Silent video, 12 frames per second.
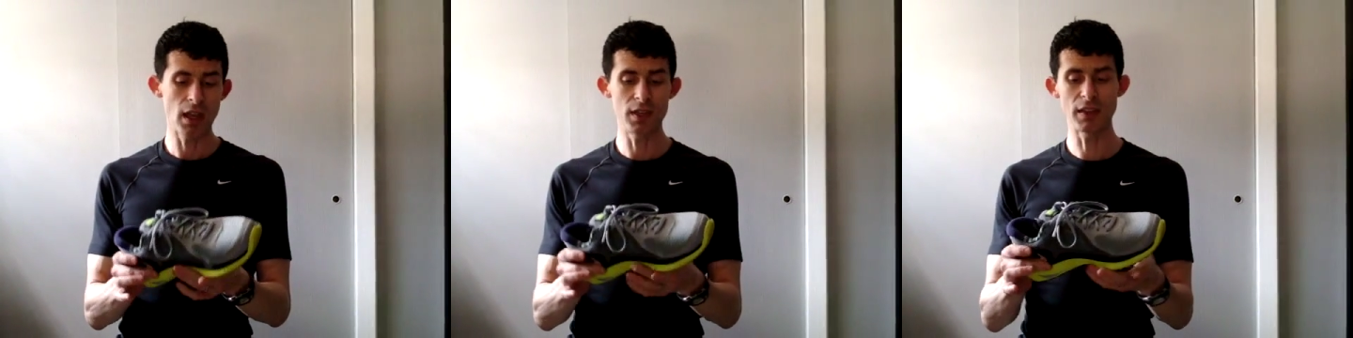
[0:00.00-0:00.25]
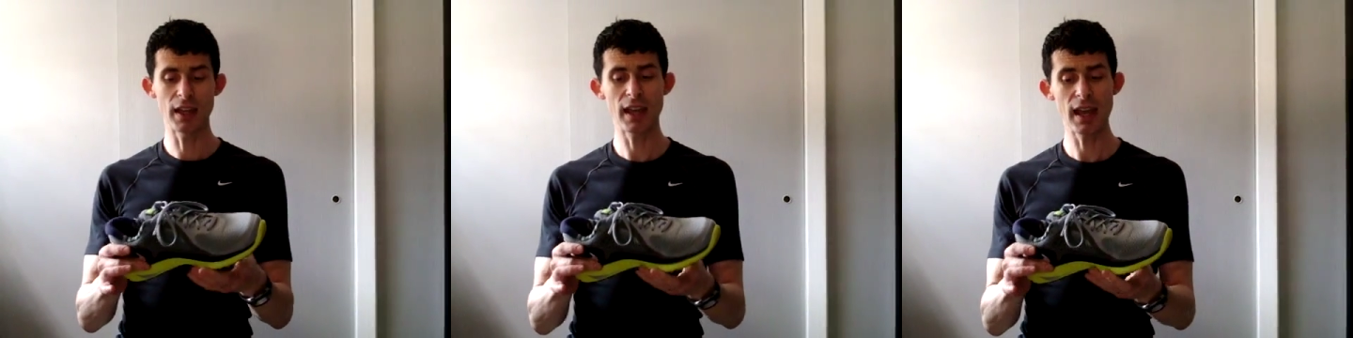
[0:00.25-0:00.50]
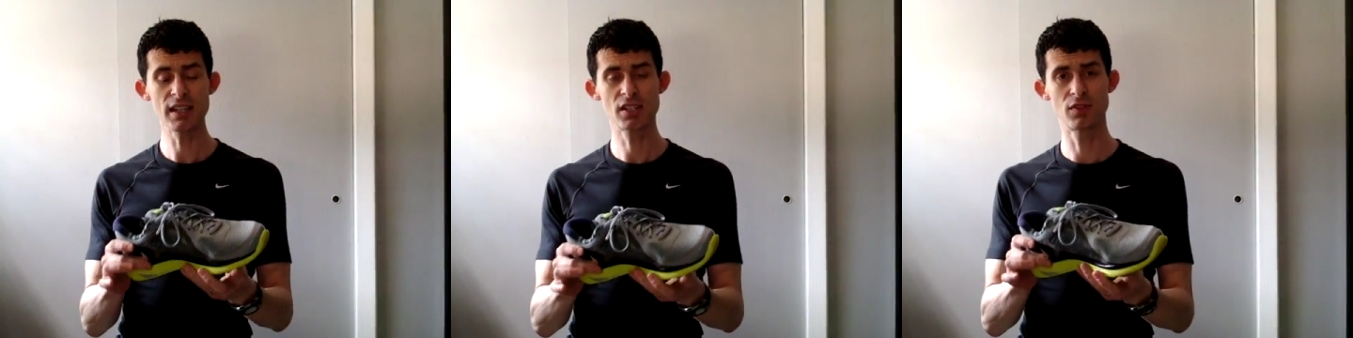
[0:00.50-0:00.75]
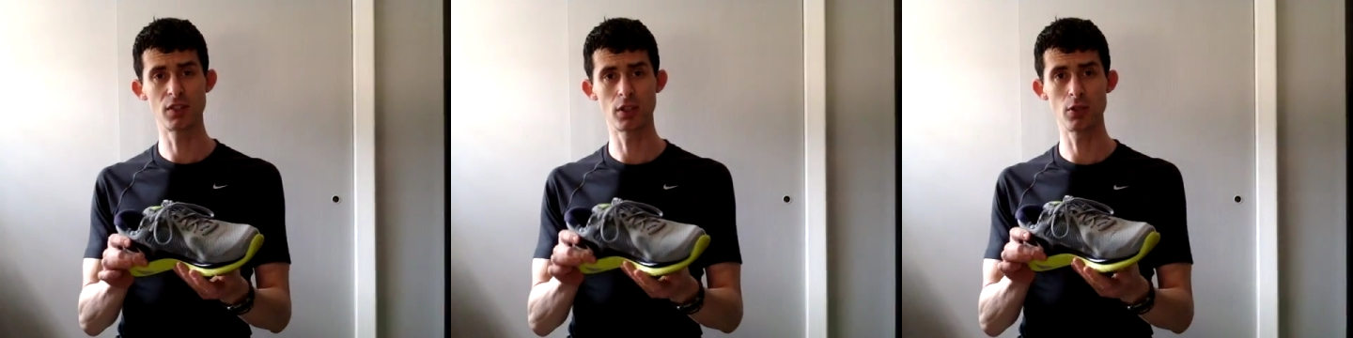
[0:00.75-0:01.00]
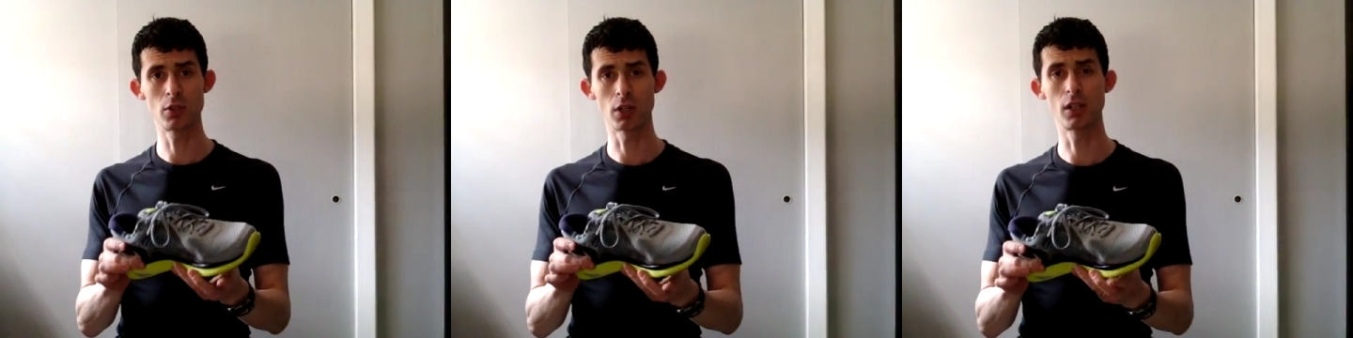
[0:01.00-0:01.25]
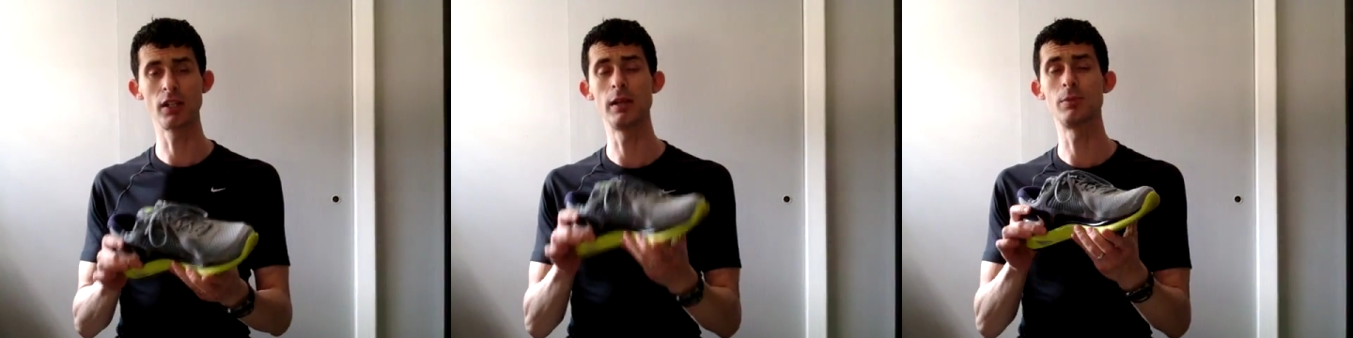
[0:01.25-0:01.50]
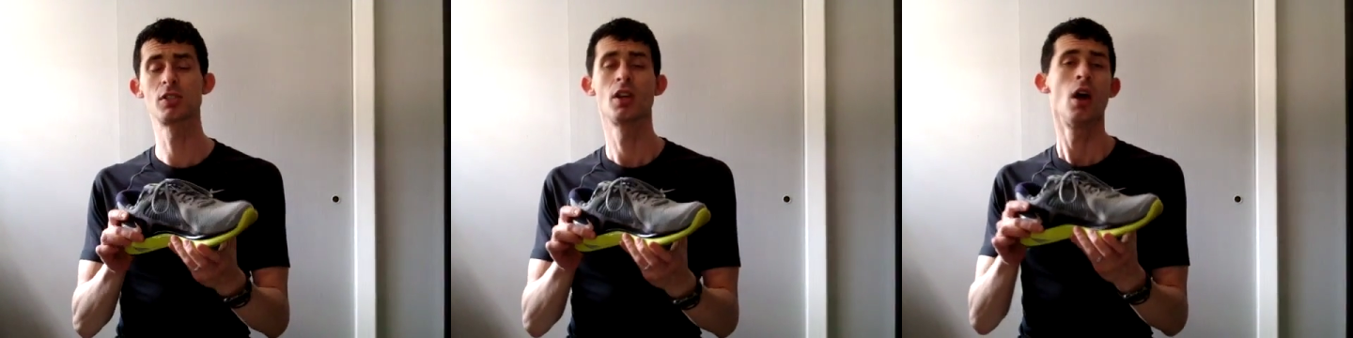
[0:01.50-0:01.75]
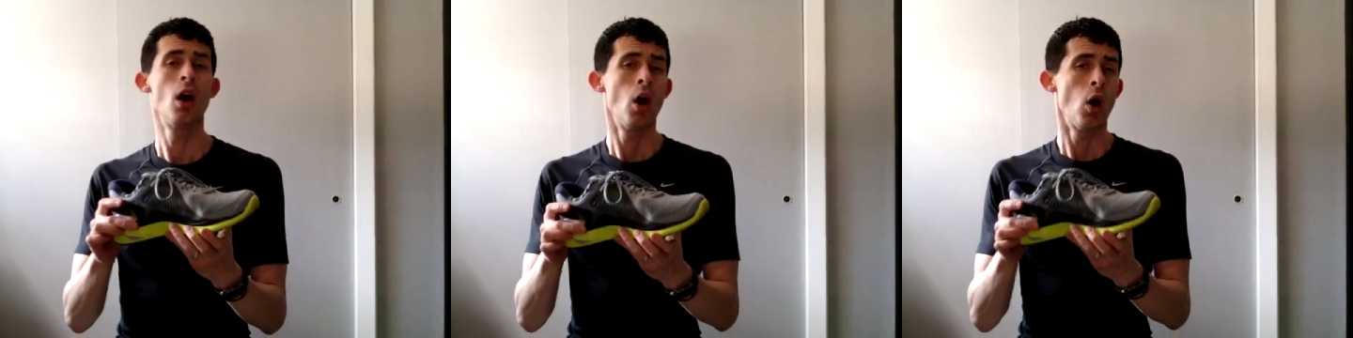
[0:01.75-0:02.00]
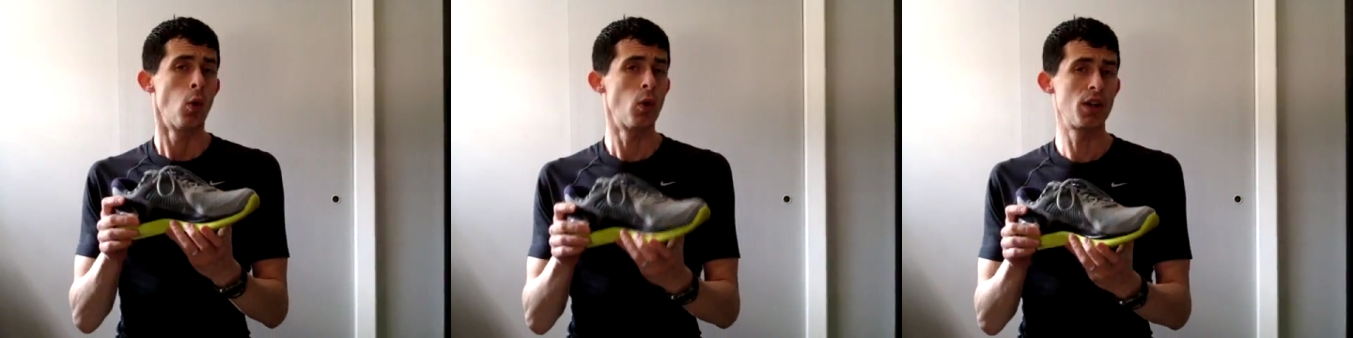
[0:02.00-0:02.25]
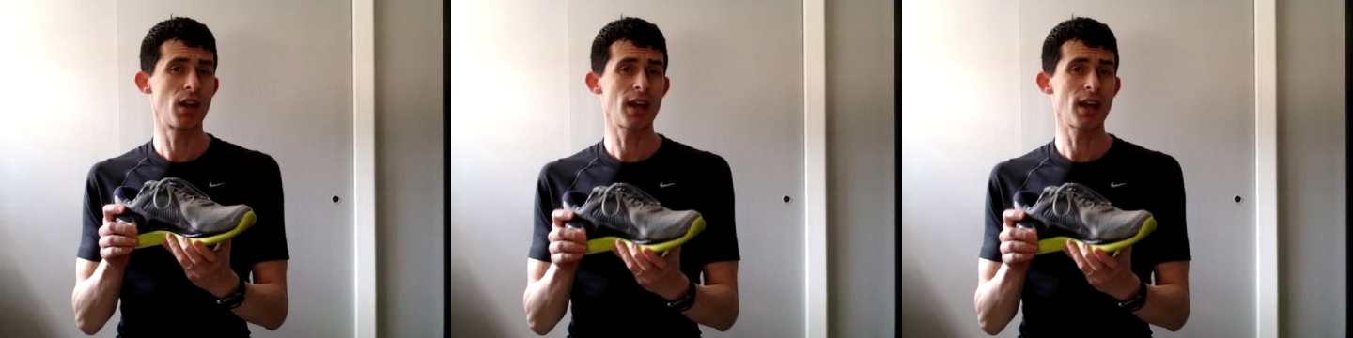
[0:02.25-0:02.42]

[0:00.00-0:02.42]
In the case of the LunarEclipse, what